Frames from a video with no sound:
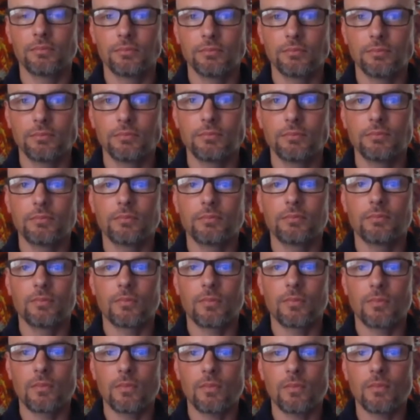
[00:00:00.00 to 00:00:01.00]

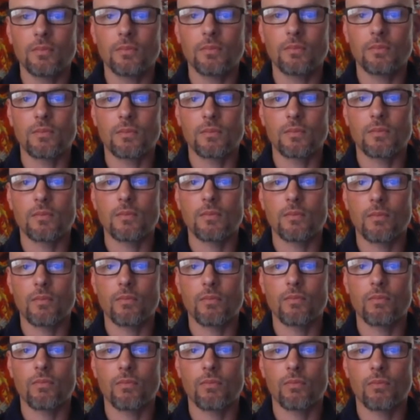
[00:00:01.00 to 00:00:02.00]

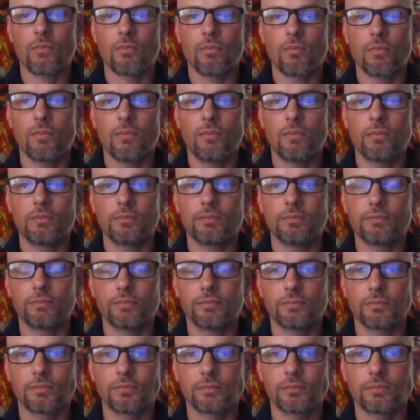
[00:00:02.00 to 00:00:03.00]

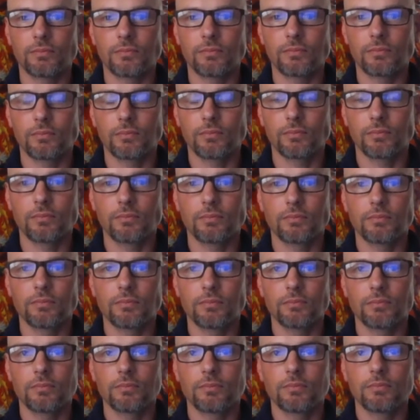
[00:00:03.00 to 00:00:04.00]

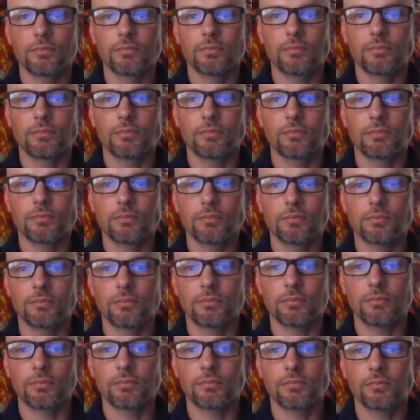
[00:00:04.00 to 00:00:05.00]

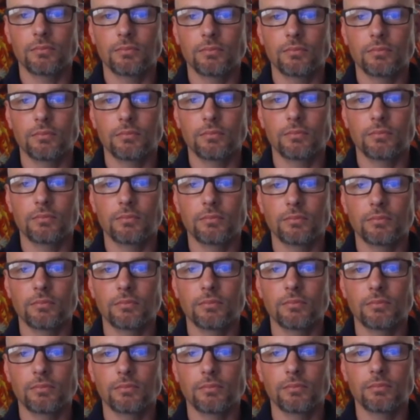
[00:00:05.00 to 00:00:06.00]

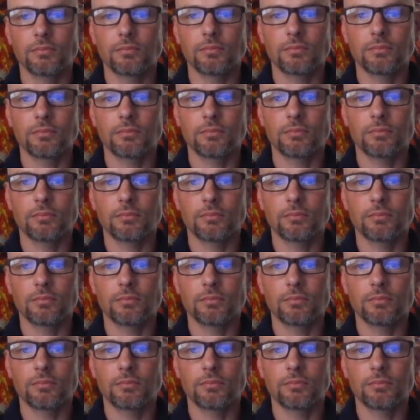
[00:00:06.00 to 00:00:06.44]
The person shown says nothing.